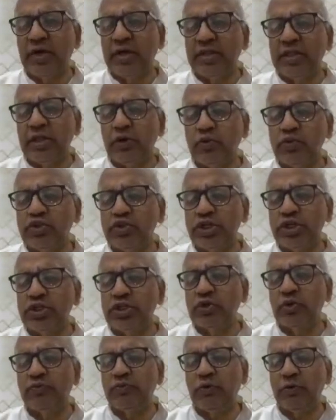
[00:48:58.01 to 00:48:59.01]
the
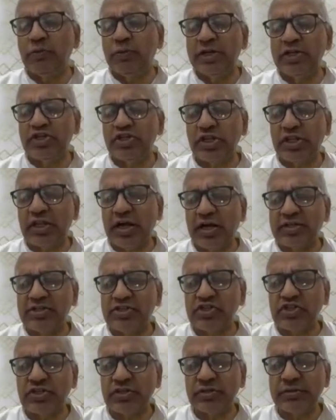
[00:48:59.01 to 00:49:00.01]
Rishis of
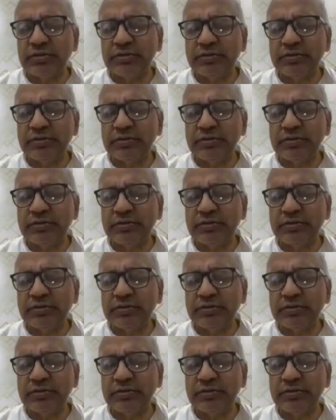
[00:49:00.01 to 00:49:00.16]
Upanishads.